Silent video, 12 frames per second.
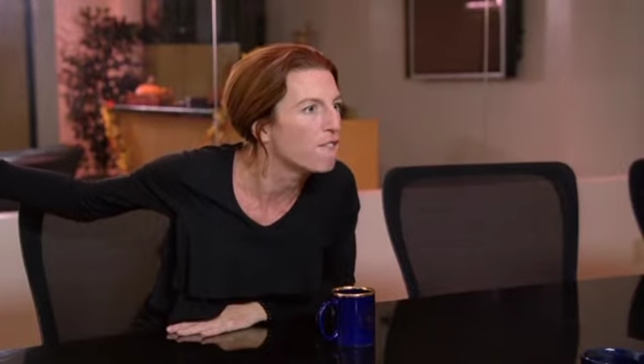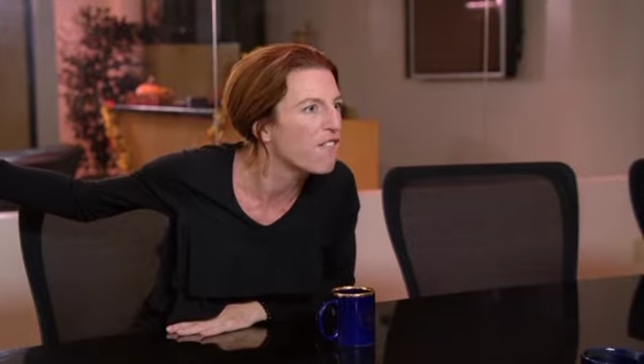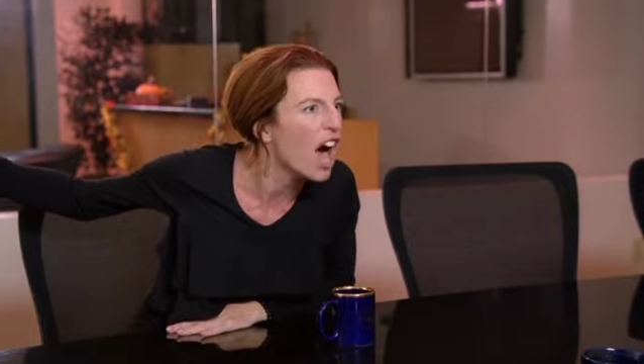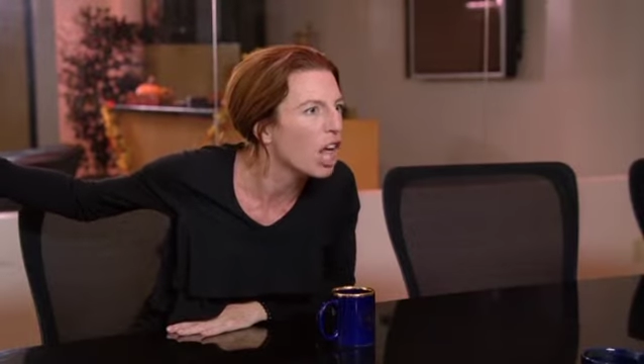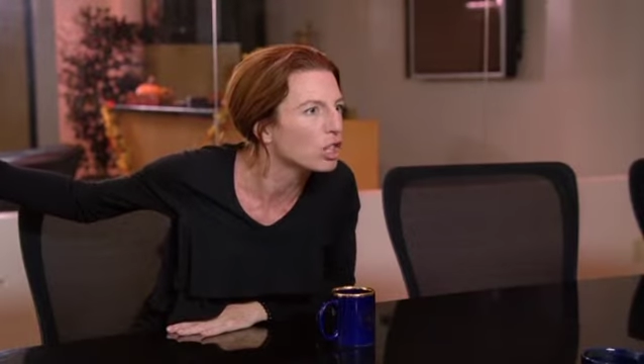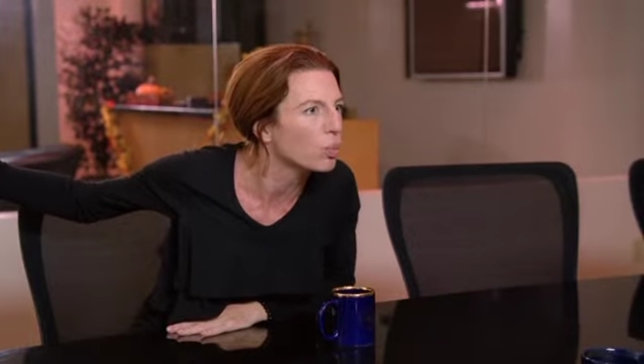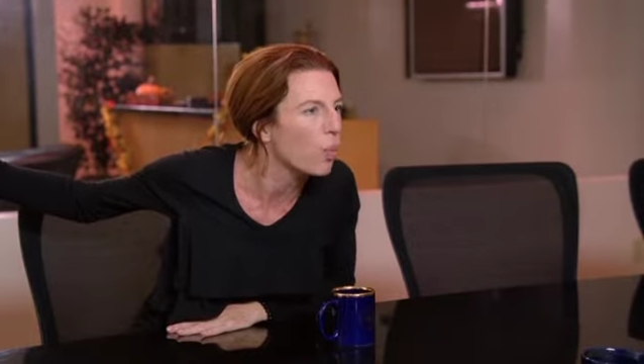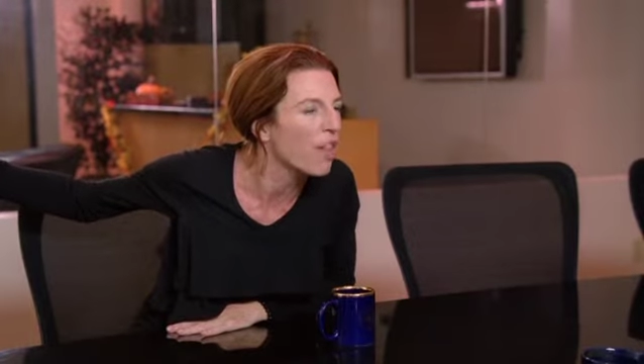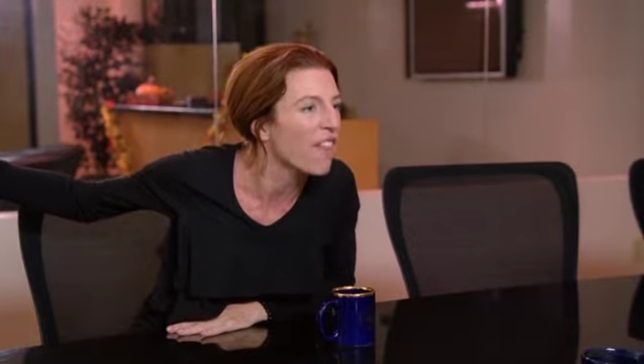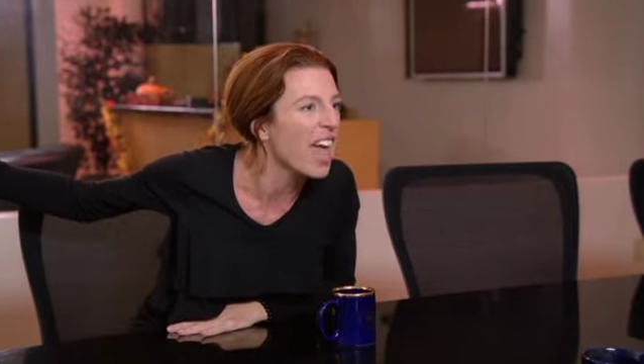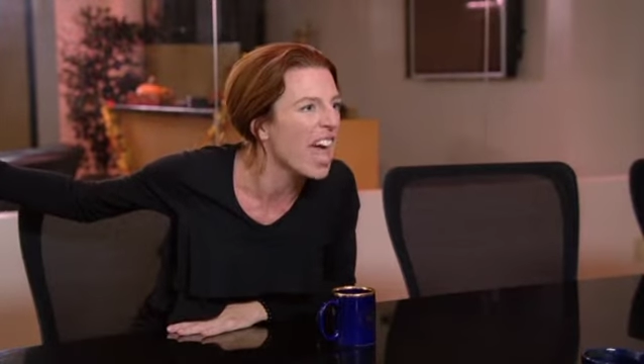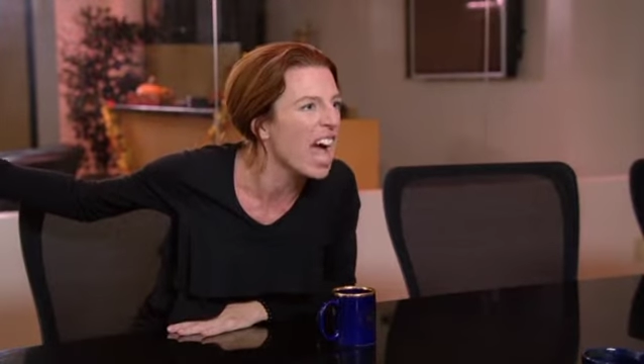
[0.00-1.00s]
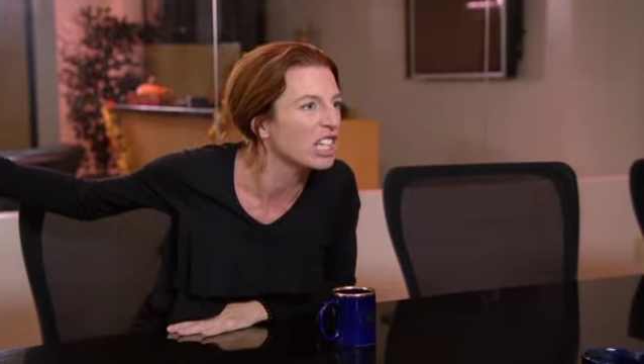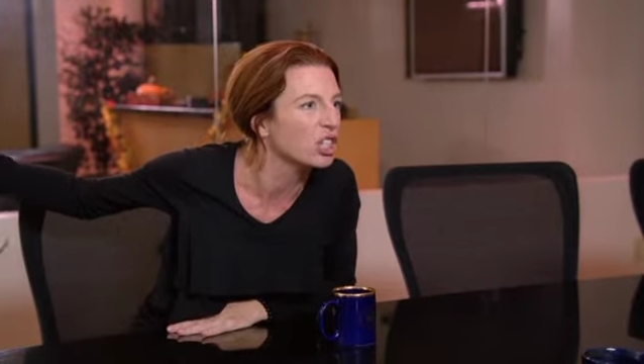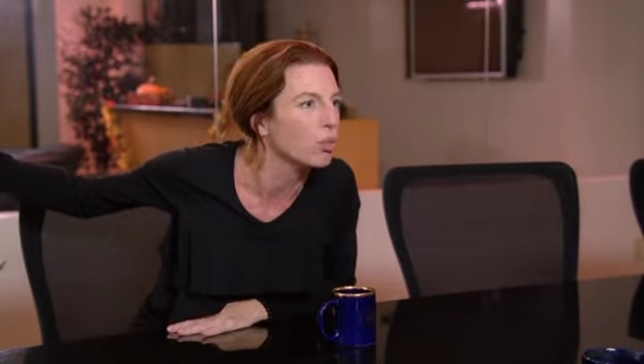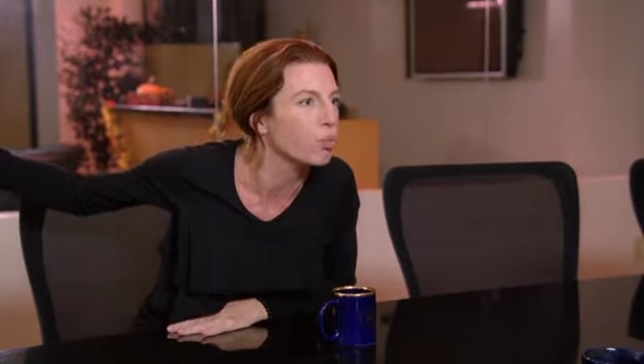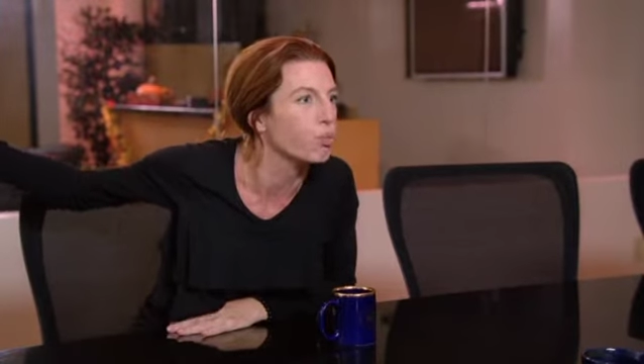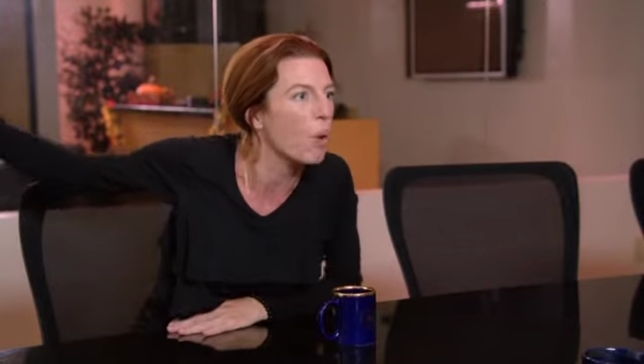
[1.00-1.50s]
felt when they had
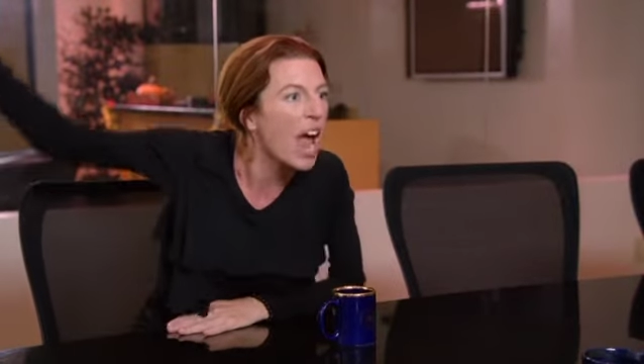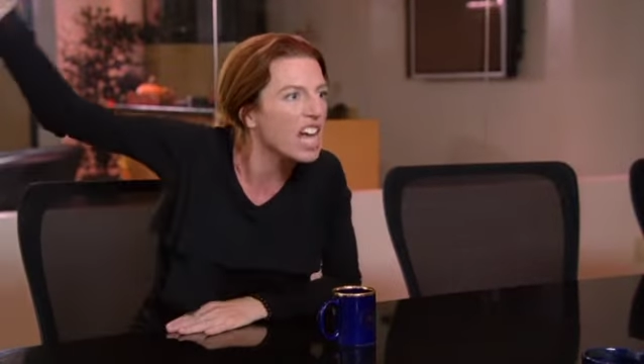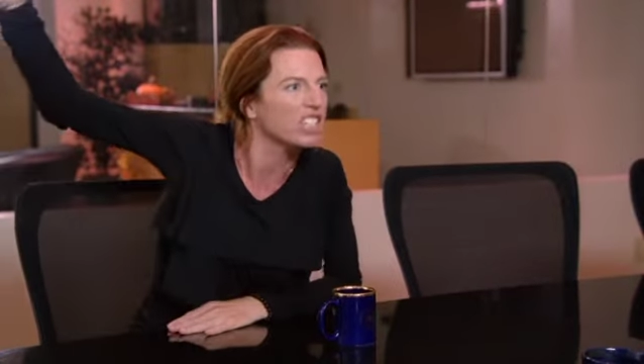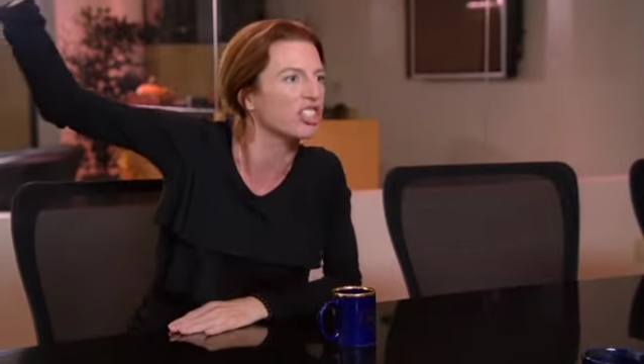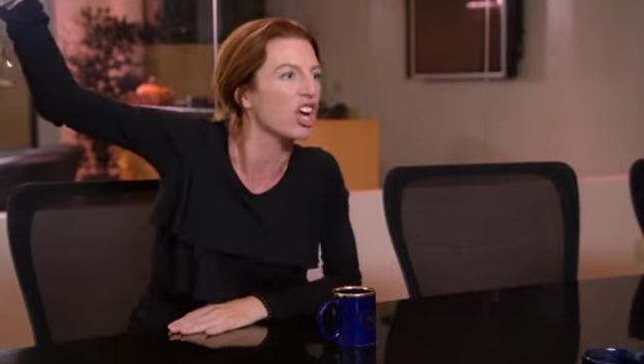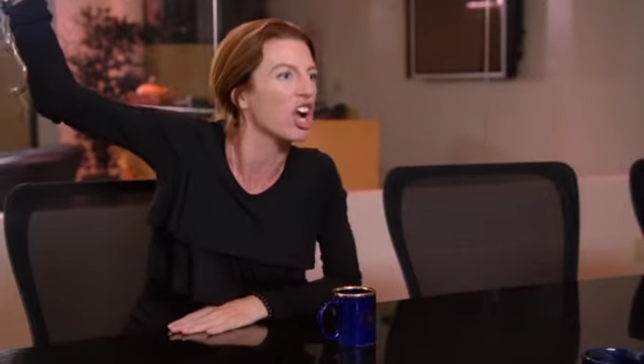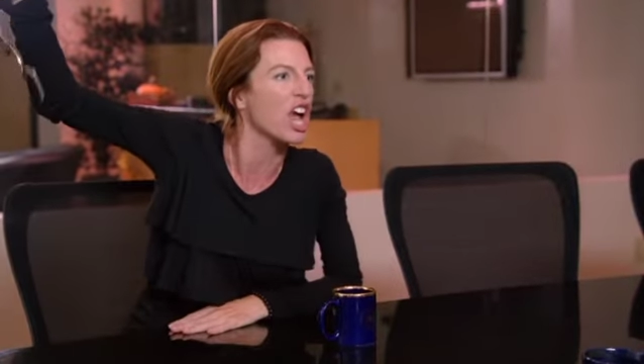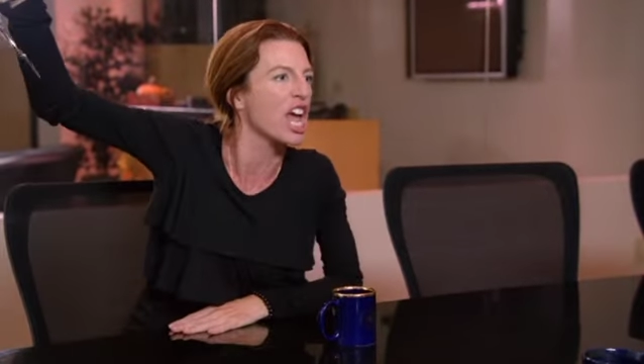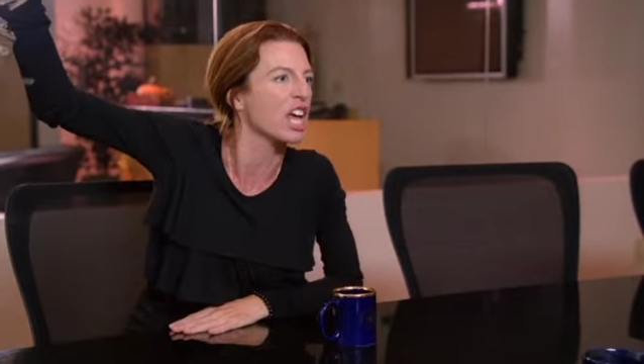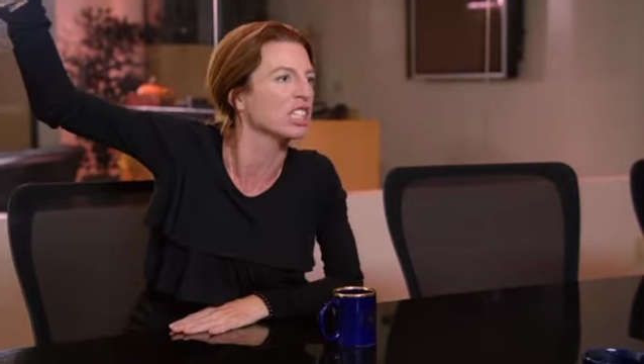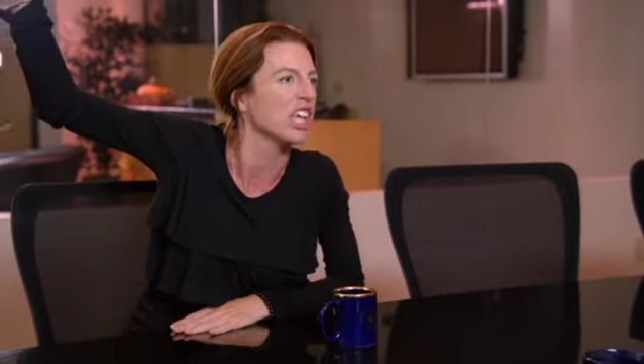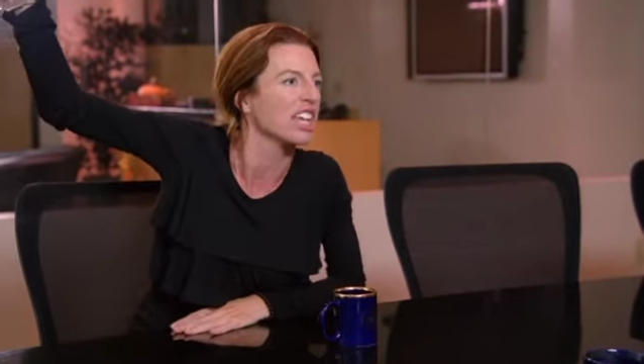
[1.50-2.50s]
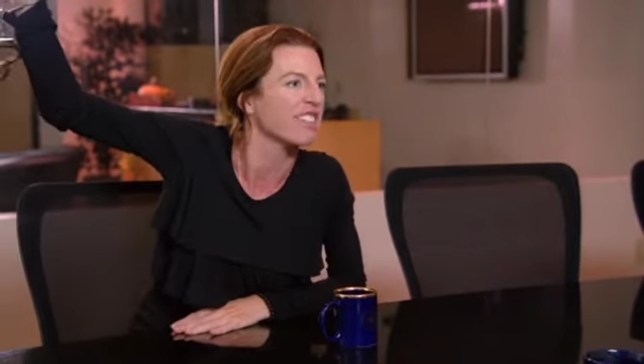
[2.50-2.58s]
to raise their hands